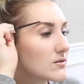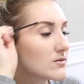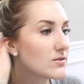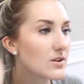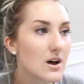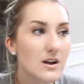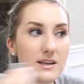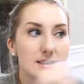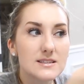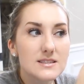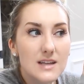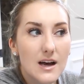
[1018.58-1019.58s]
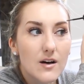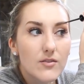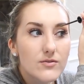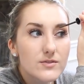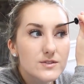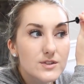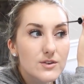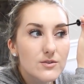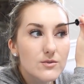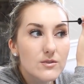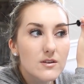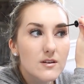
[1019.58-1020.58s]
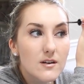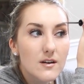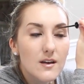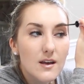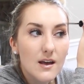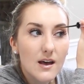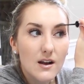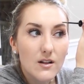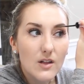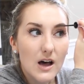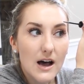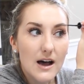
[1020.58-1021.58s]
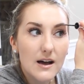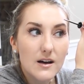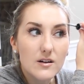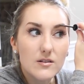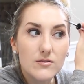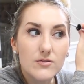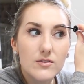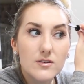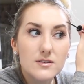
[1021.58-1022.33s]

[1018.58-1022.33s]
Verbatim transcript: vloggy stuff soon, and a lot of